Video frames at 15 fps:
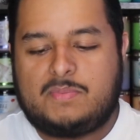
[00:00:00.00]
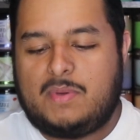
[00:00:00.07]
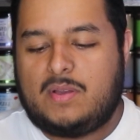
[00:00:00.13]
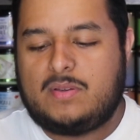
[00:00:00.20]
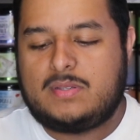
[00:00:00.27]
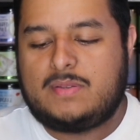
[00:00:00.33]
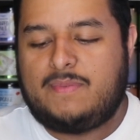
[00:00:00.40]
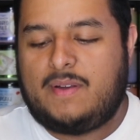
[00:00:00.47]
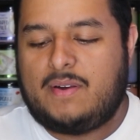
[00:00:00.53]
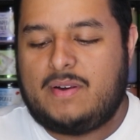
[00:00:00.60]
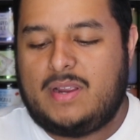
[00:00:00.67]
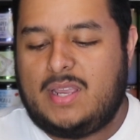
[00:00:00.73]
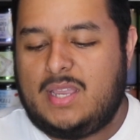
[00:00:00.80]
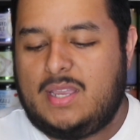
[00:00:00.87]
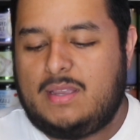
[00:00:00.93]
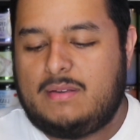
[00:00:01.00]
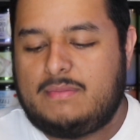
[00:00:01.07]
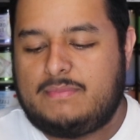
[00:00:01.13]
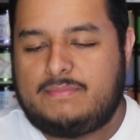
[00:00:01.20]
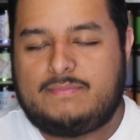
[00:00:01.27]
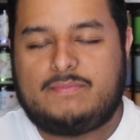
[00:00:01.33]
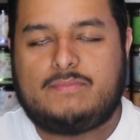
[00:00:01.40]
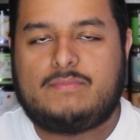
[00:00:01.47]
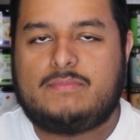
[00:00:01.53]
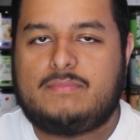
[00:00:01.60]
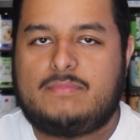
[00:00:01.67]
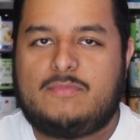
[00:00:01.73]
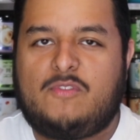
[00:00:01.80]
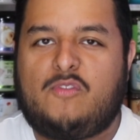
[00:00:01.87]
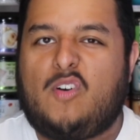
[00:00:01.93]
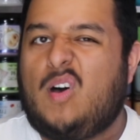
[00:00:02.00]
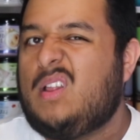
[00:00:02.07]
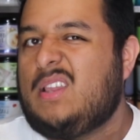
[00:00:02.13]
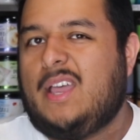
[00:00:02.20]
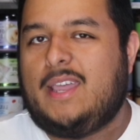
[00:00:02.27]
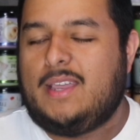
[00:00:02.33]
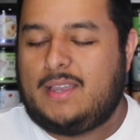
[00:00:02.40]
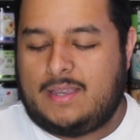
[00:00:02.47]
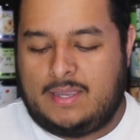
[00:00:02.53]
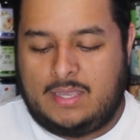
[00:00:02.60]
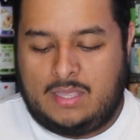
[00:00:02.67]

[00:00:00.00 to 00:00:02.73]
smells very fall-like.